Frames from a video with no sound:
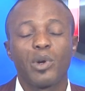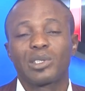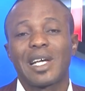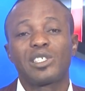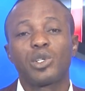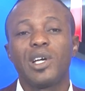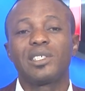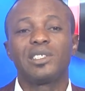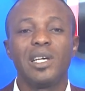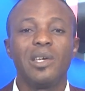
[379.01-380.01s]
Because San Siro
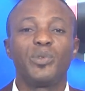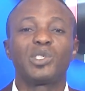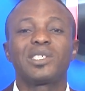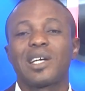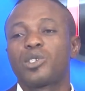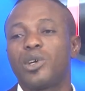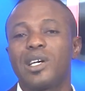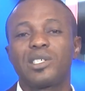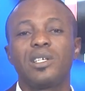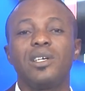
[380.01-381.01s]
yesterday, if you see San Siro
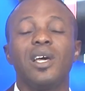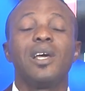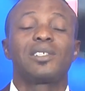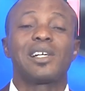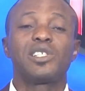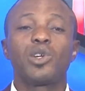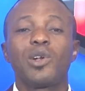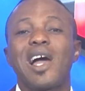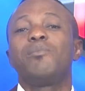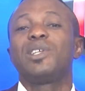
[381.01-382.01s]
yesterday, San
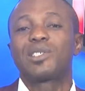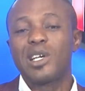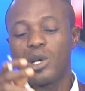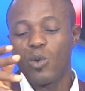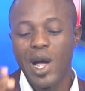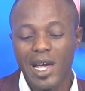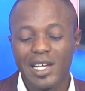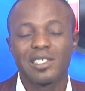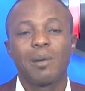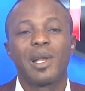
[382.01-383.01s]
Siro now in the stadium
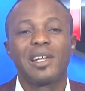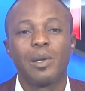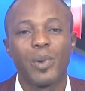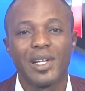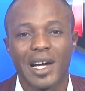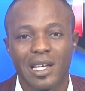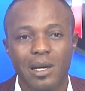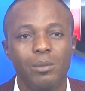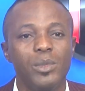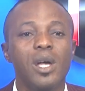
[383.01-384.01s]
where Inter Milan they play their
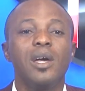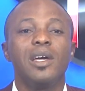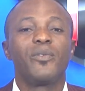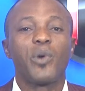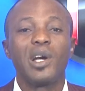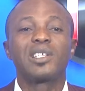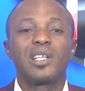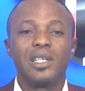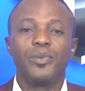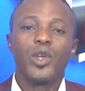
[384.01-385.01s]
game for
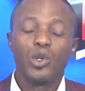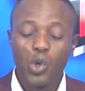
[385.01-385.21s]
Italy.